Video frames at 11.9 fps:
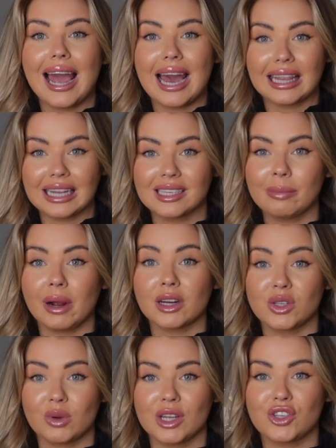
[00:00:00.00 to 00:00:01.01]
And this
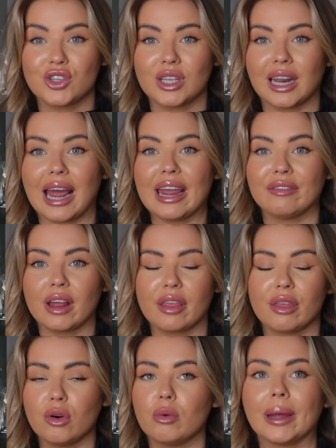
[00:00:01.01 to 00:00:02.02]
parcel had just arrived and I
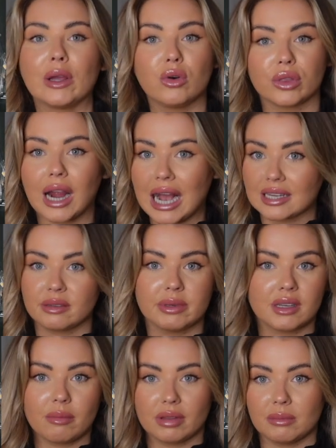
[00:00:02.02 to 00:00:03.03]
thought, oh my God, there has to be
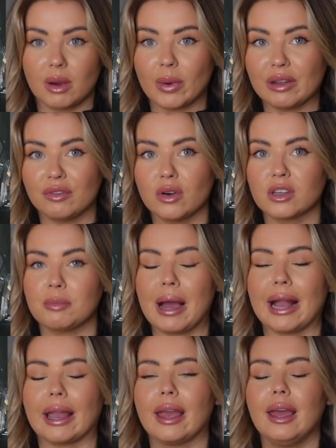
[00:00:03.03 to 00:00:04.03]
something in my Whitefox
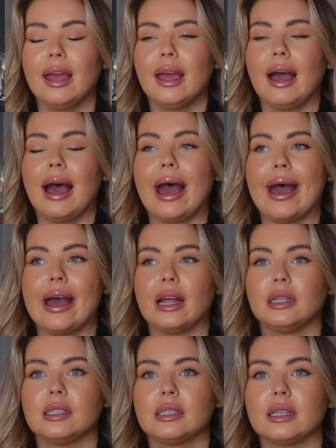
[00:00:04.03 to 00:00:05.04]
bag.
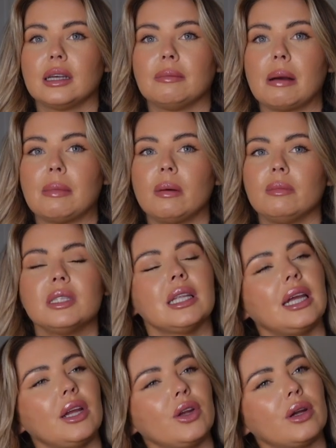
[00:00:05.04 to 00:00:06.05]
And my mum was
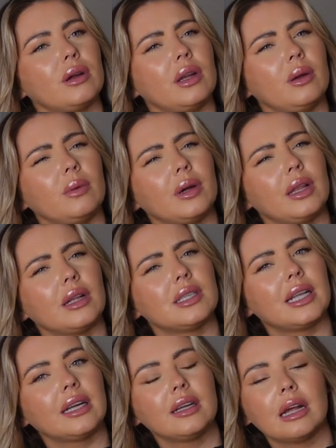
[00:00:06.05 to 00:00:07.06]
like, you're going to wear that to
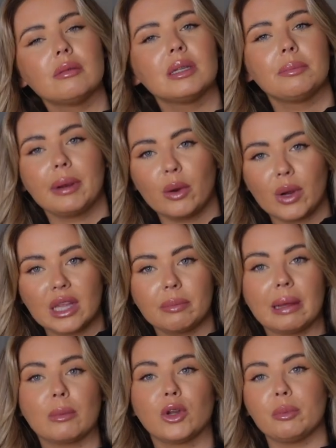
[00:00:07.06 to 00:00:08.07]
dinner? And I was like, bear with
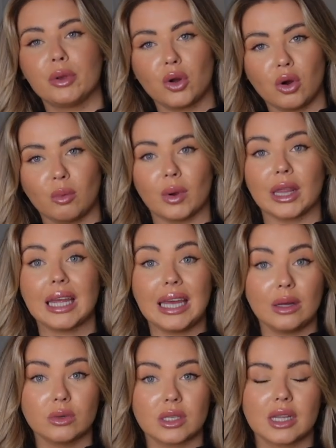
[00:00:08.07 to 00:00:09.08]
me, I'm going to put it on with
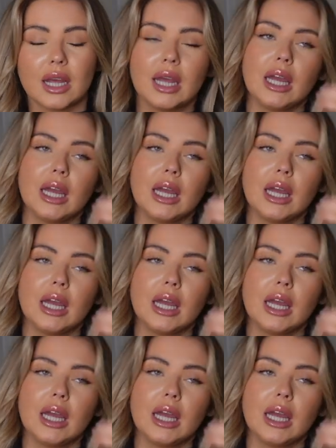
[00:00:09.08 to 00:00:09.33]
heels.